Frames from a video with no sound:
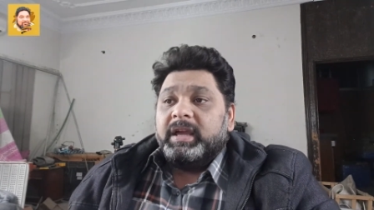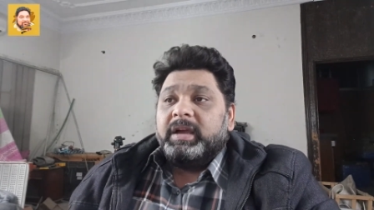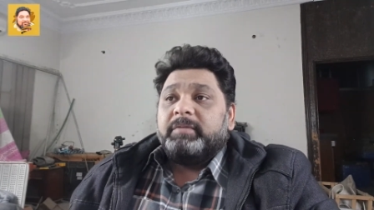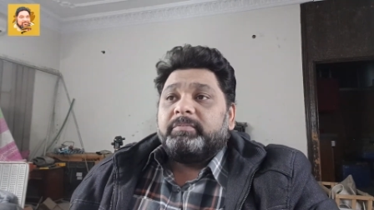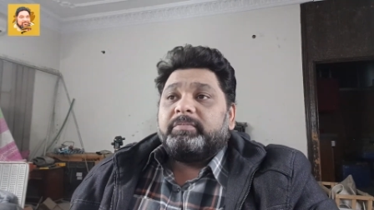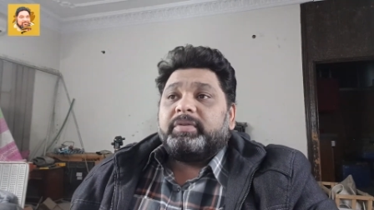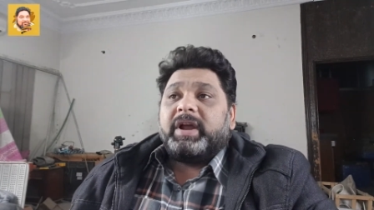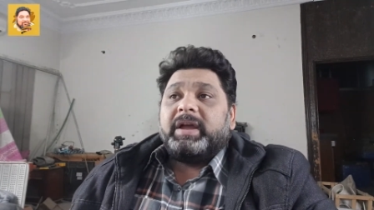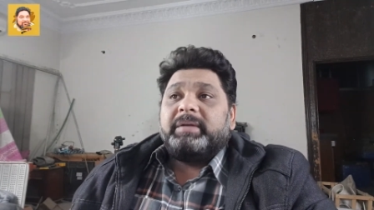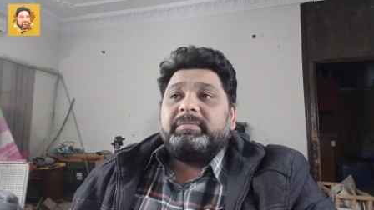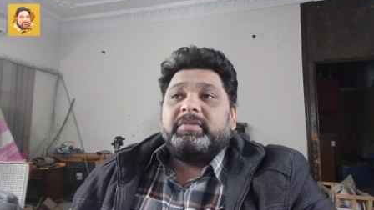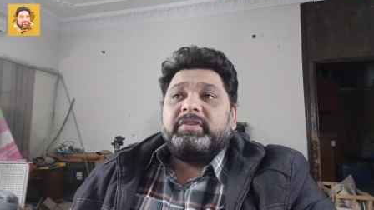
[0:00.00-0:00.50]

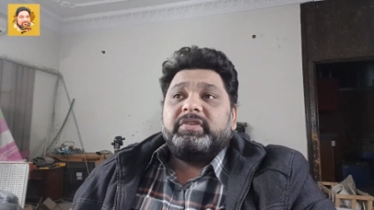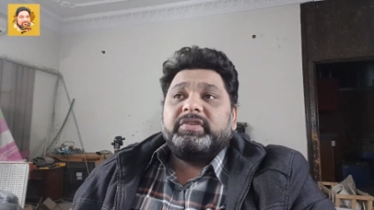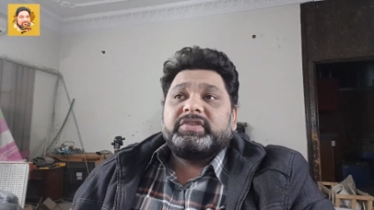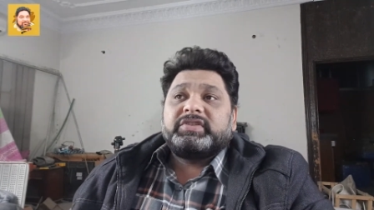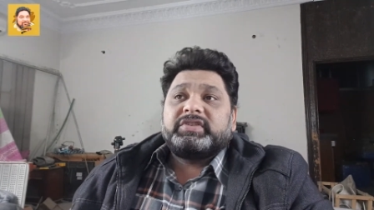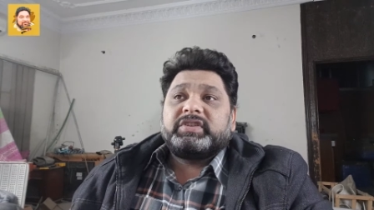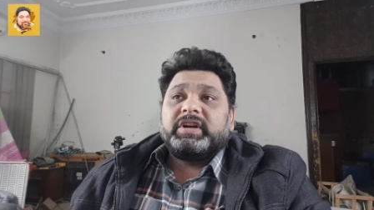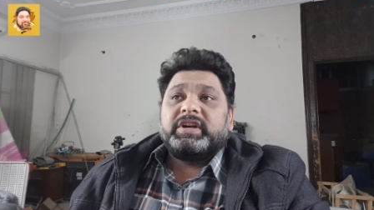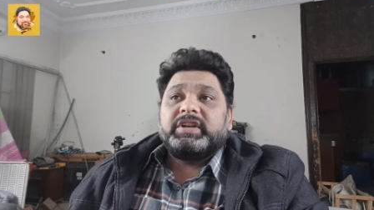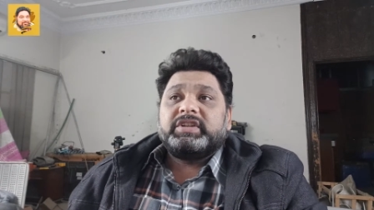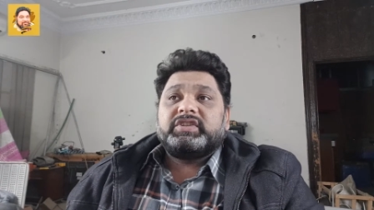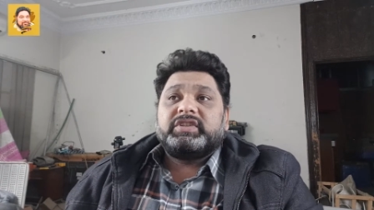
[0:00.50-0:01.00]
Primary
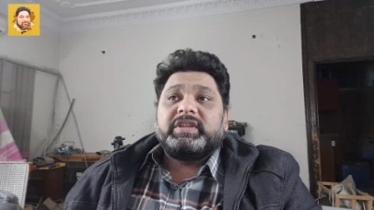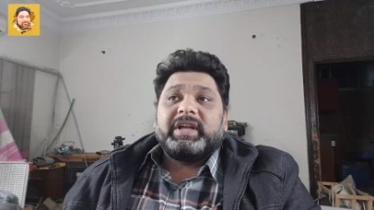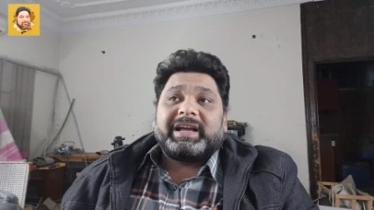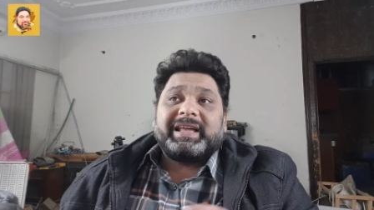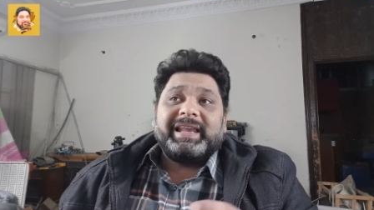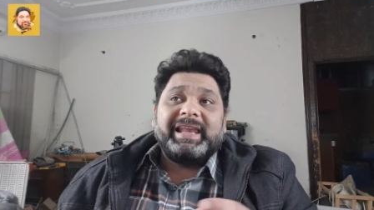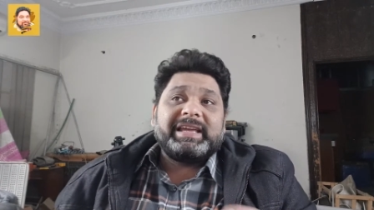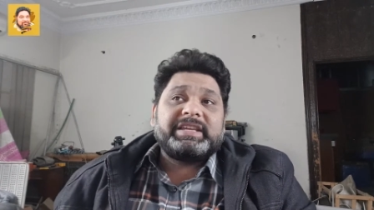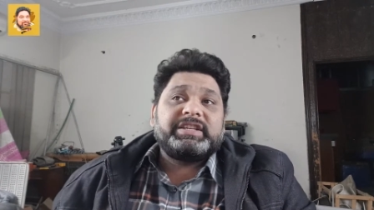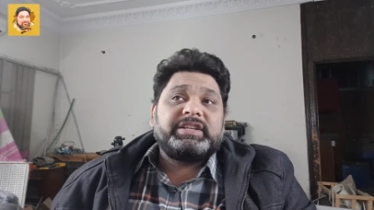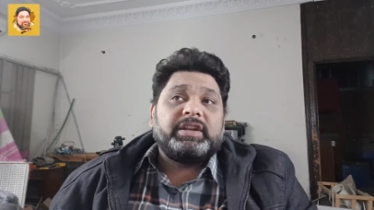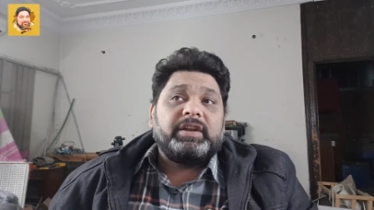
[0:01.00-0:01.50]
research, the
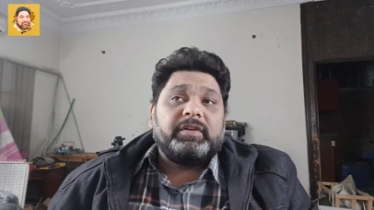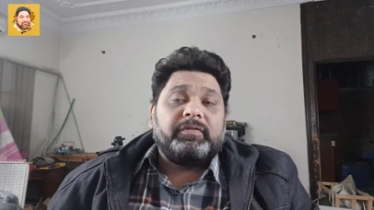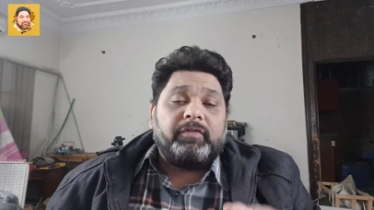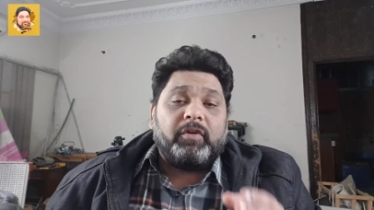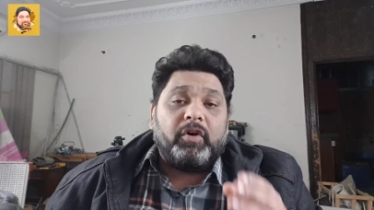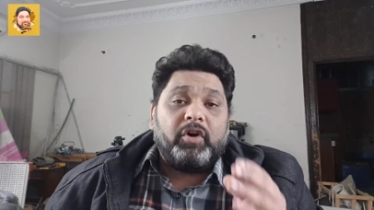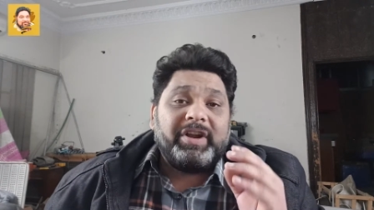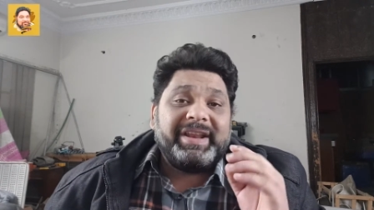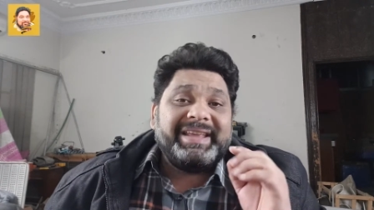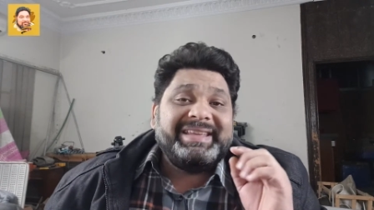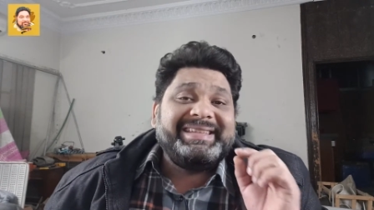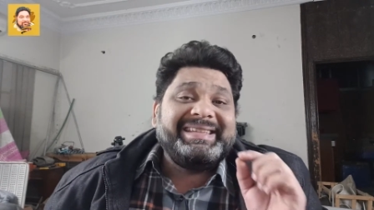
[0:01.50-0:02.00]
collection of
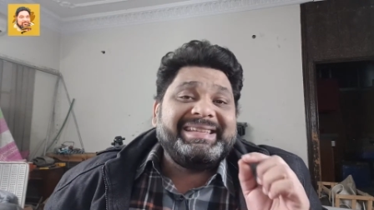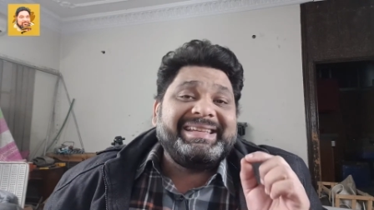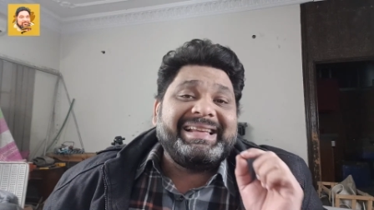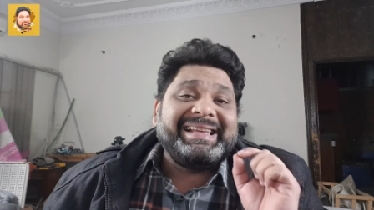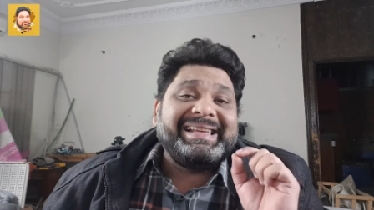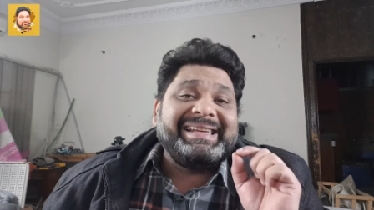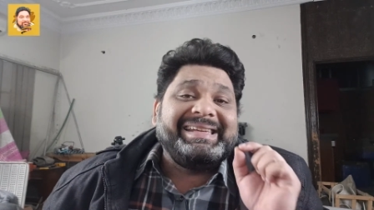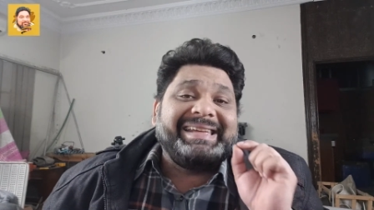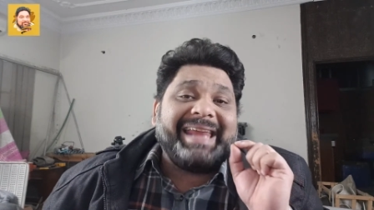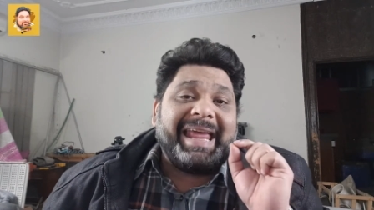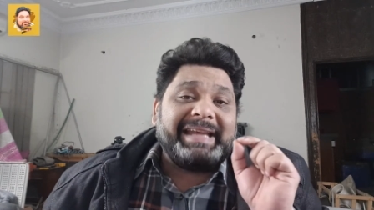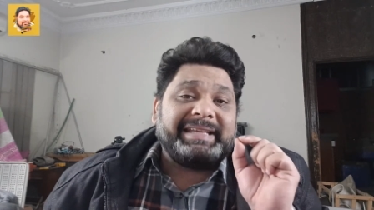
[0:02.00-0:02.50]

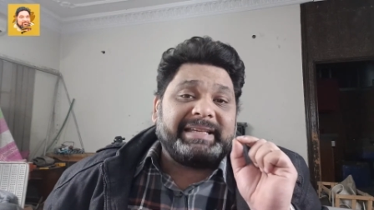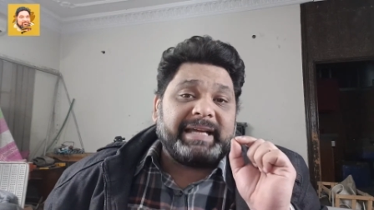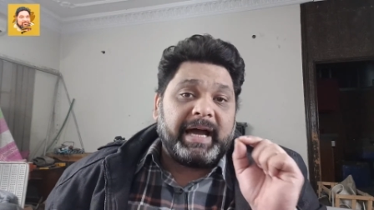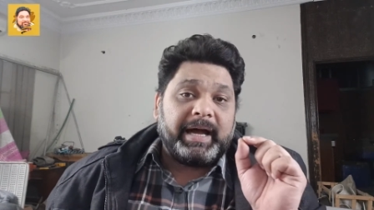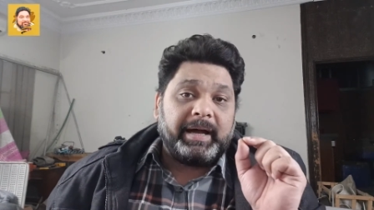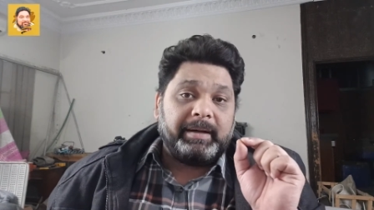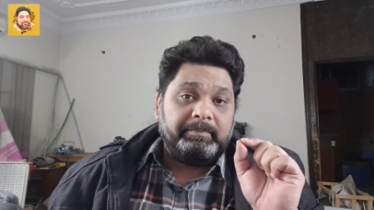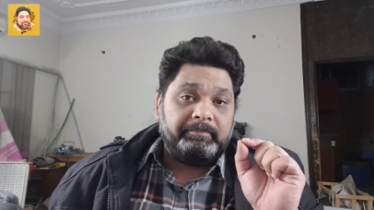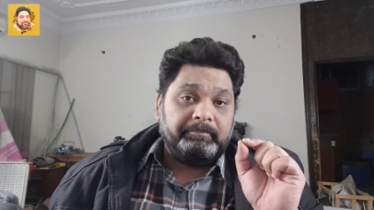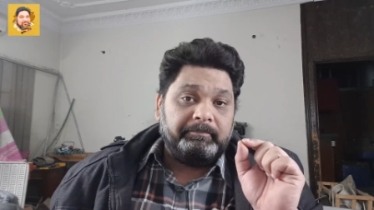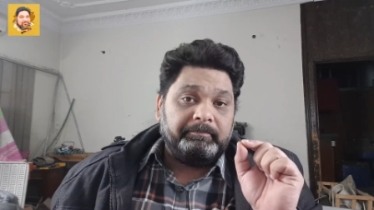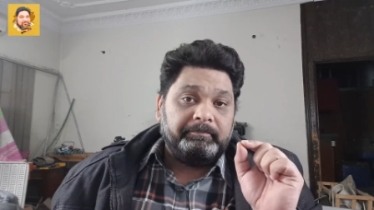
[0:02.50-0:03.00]
original data,
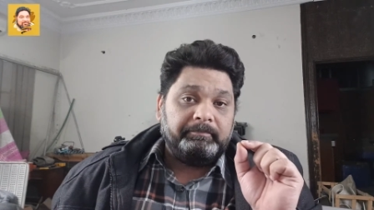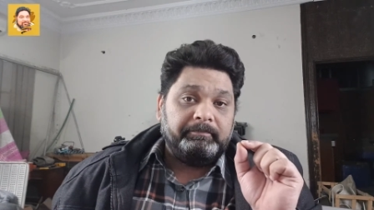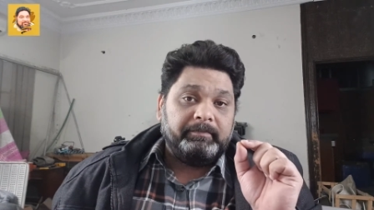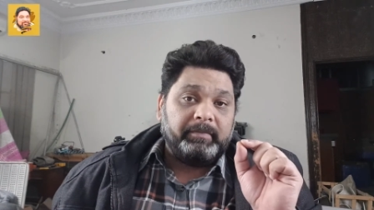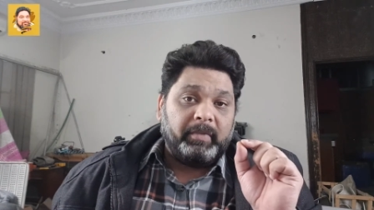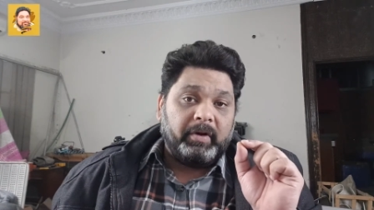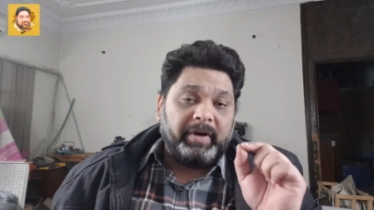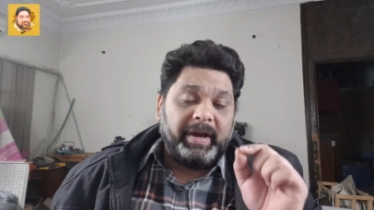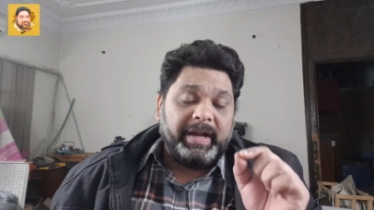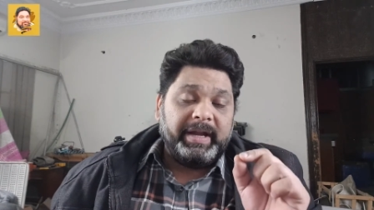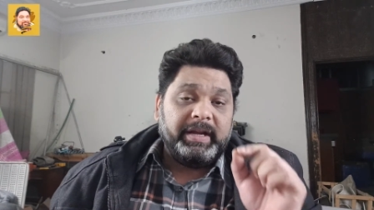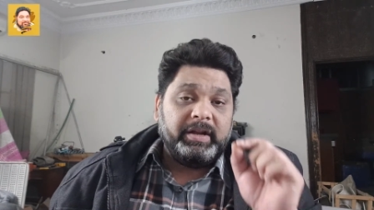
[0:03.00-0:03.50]

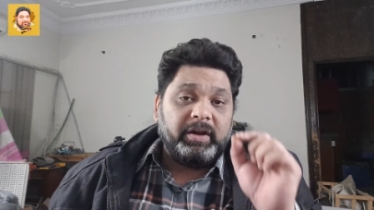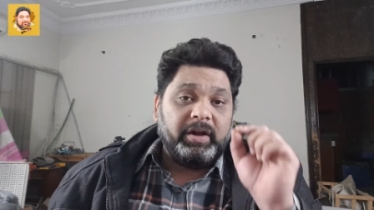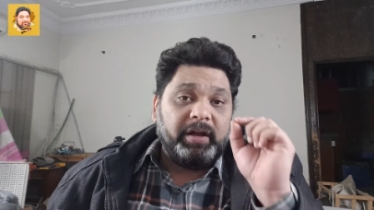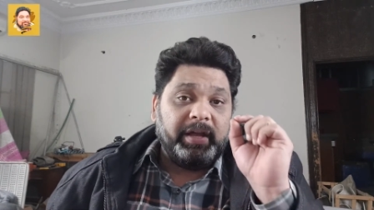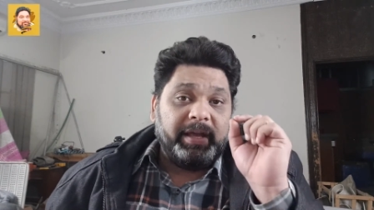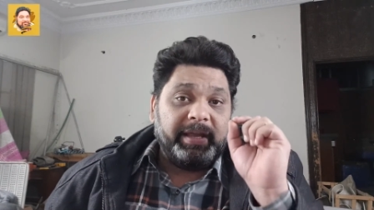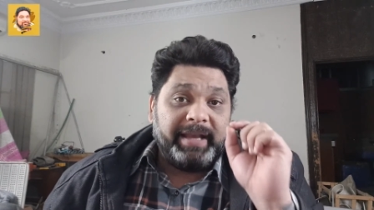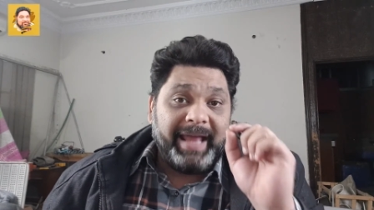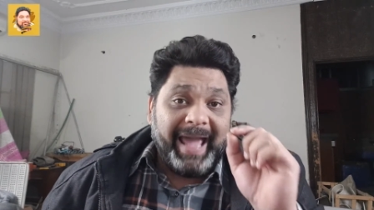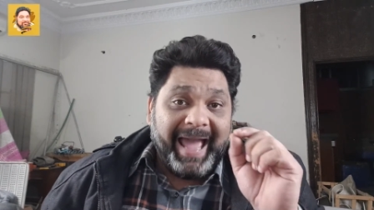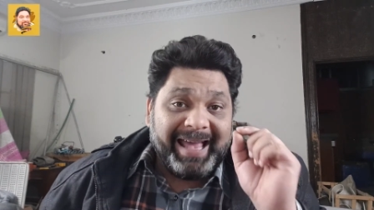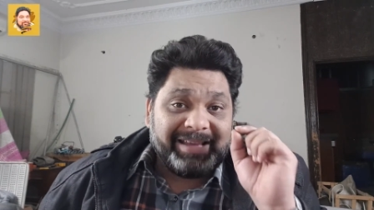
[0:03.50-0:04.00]
right?
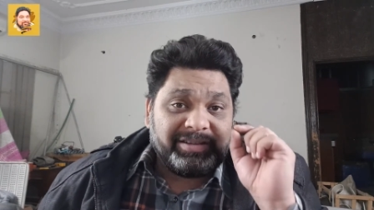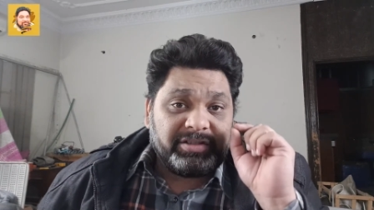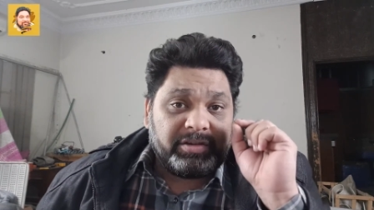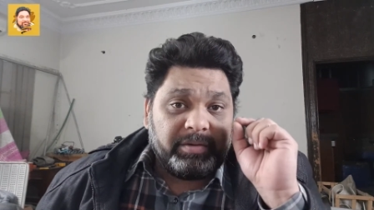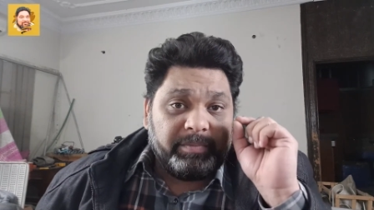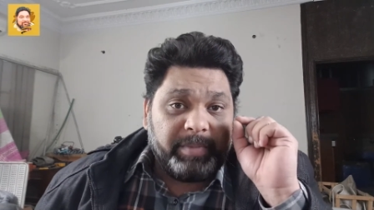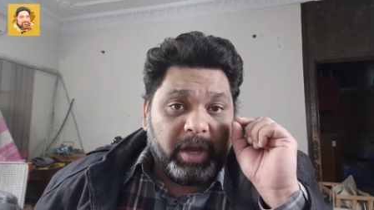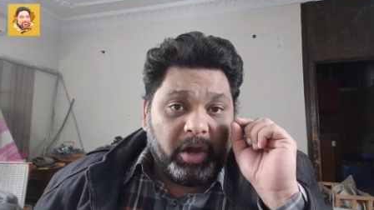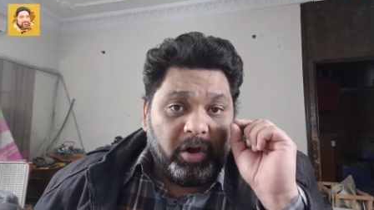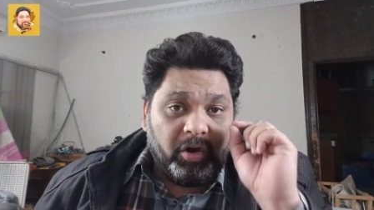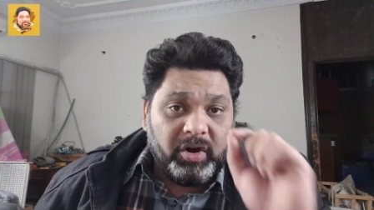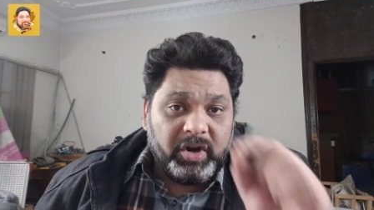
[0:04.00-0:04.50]
It has to
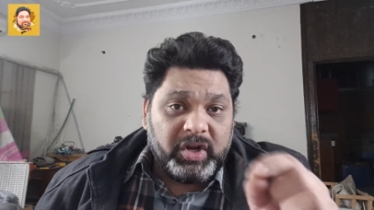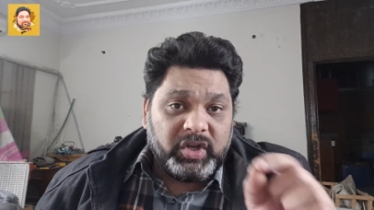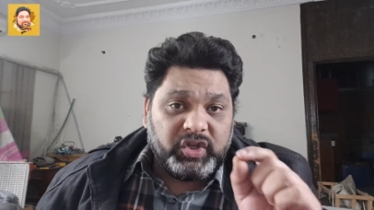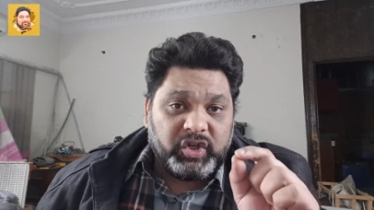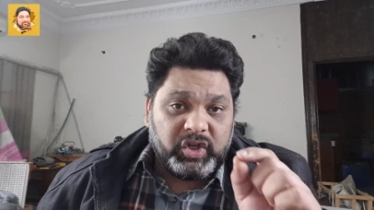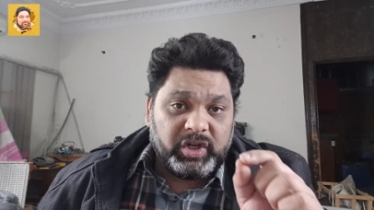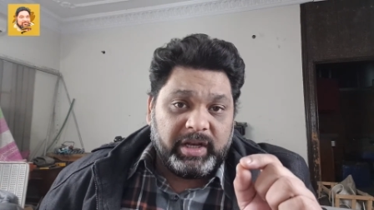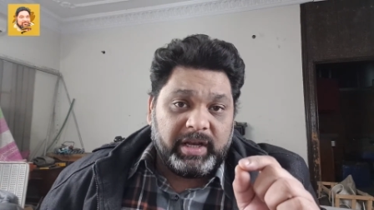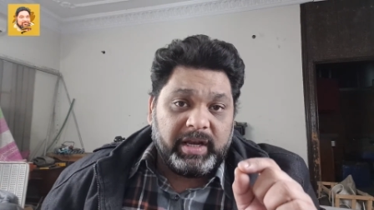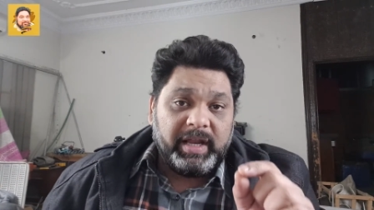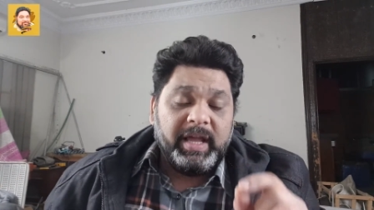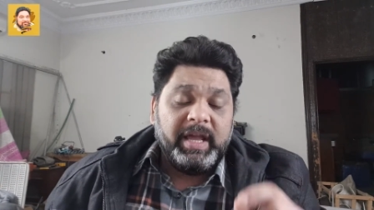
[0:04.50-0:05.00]
be
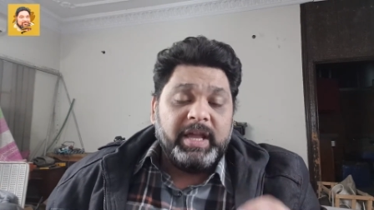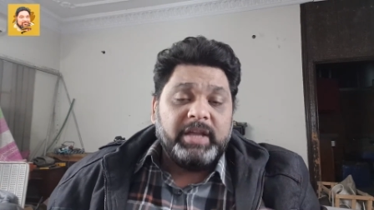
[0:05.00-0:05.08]
original.